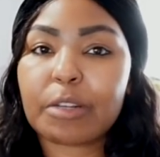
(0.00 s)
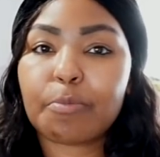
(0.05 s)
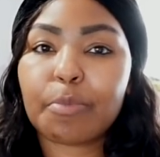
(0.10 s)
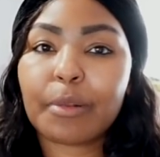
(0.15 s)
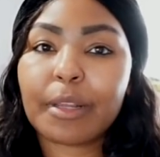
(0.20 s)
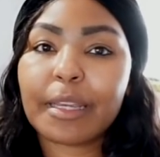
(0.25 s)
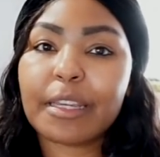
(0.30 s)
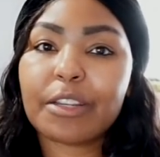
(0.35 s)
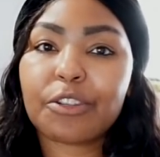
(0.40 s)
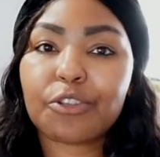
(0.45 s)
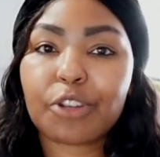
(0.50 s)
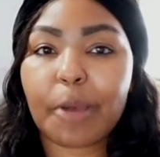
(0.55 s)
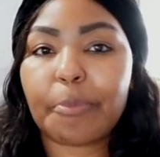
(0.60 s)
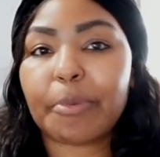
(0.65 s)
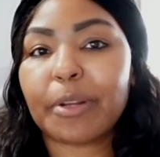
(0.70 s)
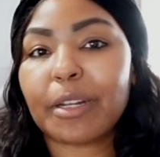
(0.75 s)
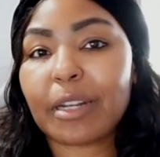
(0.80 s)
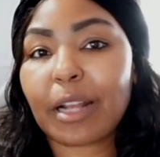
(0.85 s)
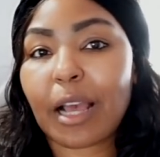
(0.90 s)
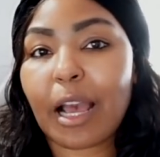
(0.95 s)
Please drop
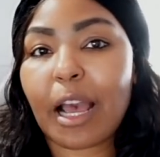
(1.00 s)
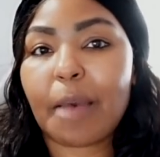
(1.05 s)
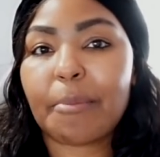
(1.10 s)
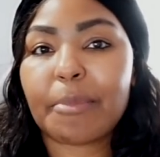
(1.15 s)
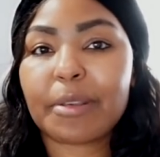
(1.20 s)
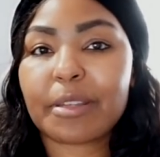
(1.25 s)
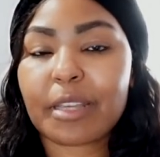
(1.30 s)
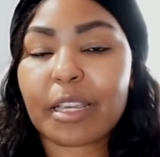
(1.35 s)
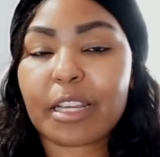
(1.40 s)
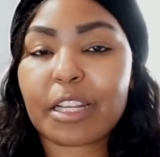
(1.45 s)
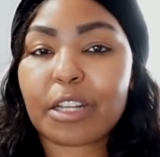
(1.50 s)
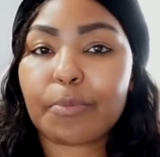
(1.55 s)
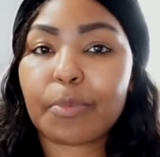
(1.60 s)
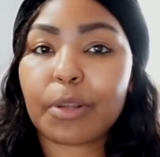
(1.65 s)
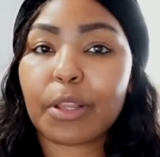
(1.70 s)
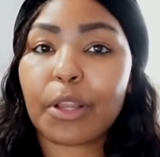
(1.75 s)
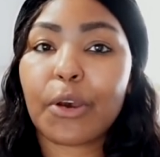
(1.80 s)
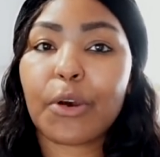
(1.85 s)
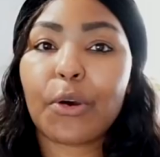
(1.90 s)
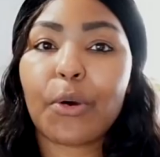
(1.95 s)
it in the comment section
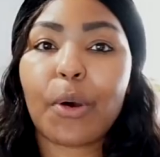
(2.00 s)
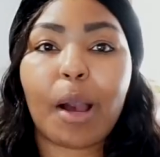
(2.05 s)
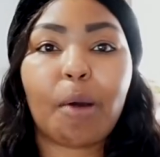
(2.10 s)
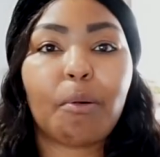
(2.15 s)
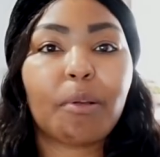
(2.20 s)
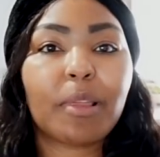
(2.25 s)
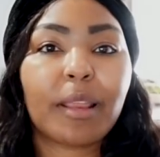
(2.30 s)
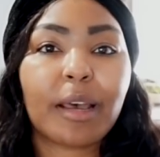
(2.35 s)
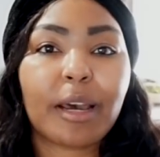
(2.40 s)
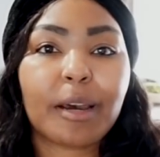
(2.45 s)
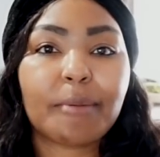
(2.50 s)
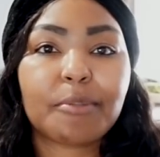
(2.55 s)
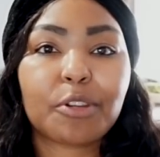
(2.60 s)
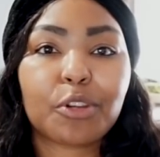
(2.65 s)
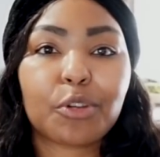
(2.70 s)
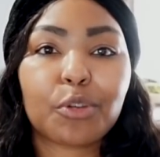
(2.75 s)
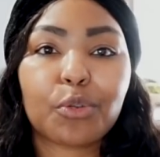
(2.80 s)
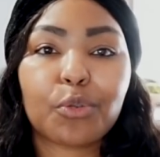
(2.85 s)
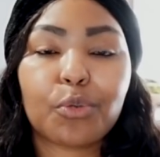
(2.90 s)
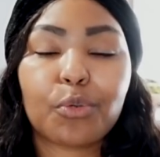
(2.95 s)
below. I would love
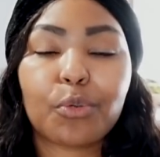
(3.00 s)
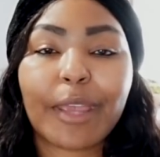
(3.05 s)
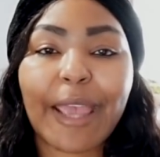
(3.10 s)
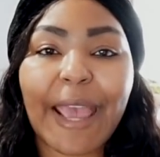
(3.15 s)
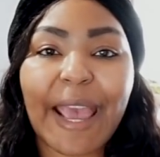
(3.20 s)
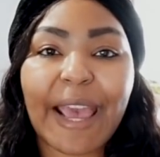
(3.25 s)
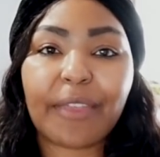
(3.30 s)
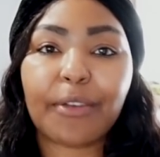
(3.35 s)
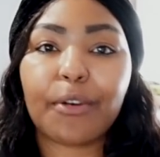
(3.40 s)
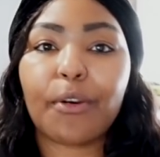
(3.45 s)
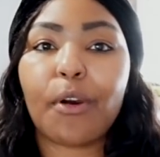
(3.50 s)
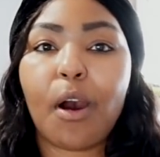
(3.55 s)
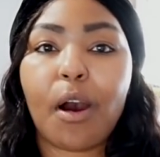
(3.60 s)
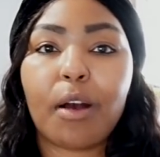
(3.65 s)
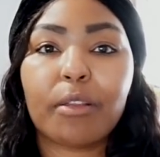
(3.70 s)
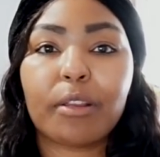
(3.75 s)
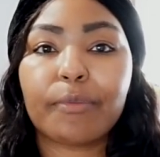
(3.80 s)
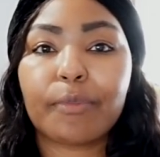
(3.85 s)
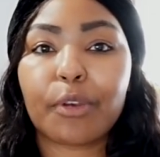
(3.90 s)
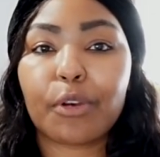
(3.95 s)
to gather
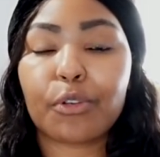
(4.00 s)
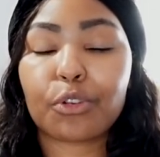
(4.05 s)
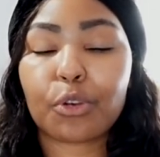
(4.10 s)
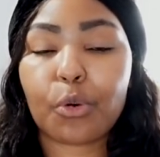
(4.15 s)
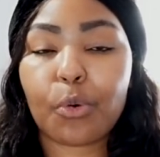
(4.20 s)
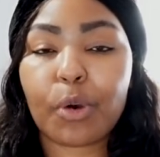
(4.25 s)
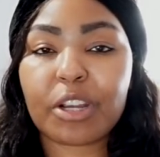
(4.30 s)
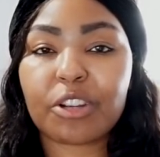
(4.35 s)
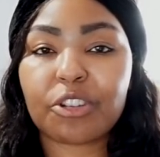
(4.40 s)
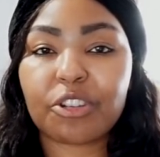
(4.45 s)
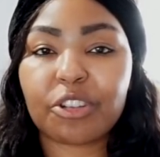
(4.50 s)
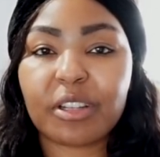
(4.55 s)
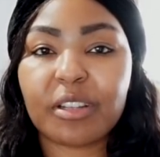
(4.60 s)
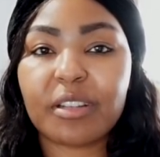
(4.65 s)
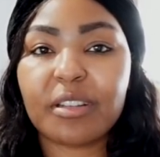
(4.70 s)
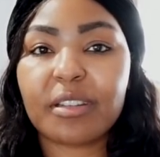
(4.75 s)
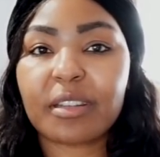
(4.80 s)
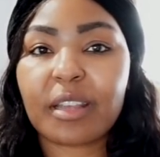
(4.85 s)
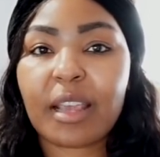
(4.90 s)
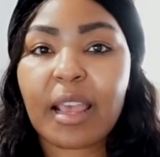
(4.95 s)
all of those
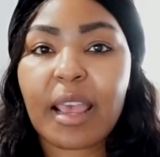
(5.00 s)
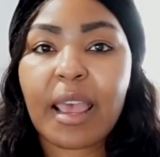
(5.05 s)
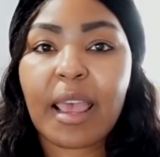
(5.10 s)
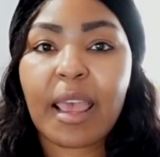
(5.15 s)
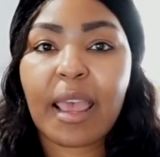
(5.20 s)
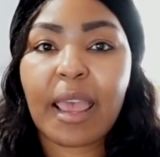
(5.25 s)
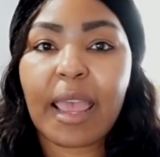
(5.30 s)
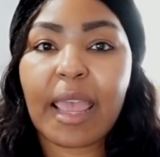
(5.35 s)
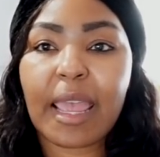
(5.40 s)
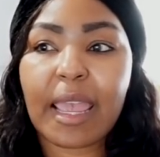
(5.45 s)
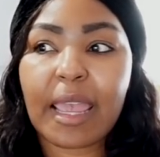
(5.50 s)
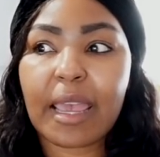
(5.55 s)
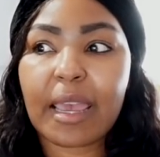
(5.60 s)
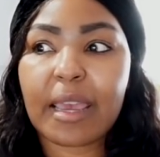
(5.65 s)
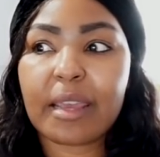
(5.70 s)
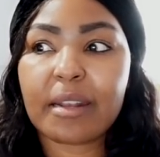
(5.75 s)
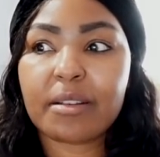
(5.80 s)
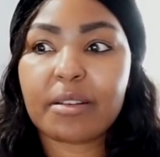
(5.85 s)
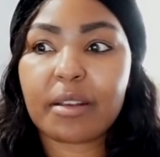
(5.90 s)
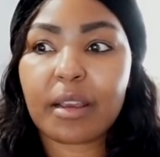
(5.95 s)
questions
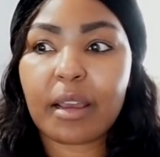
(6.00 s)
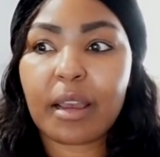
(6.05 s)
and